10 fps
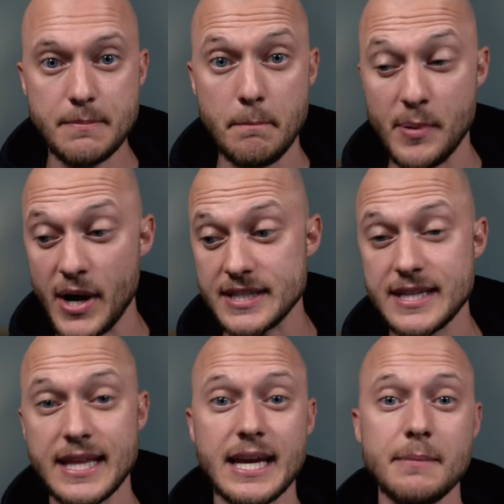but
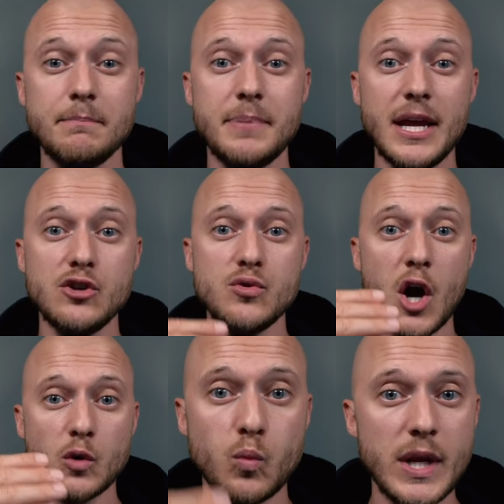they can pay you
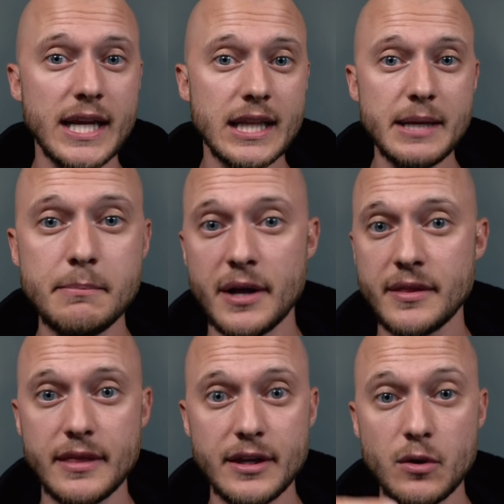out weekly,
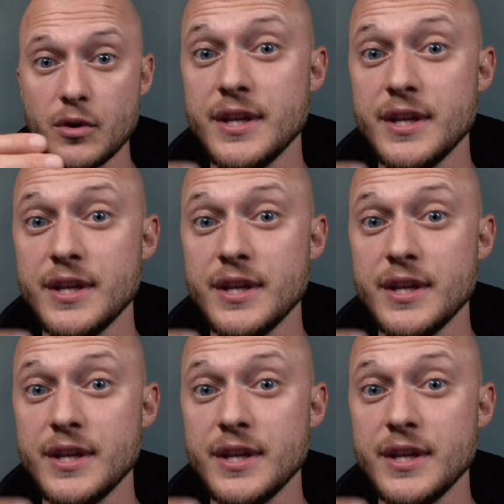monthly, or